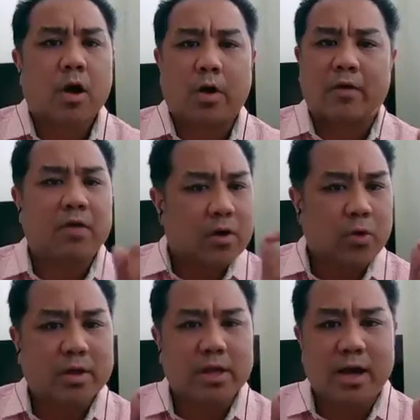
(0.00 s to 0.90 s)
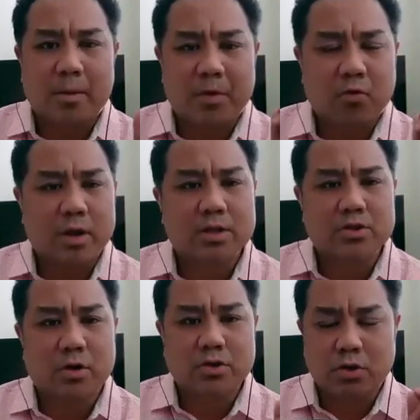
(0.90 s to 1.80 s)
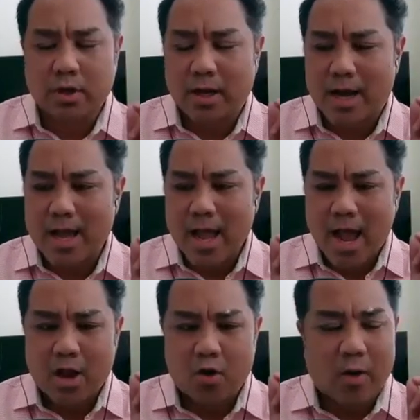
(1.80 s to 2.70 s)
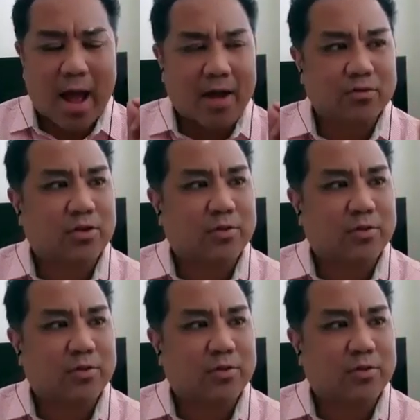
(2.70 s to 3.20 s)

Okay, very quickly, uh, before I let you go, Julien, you know, after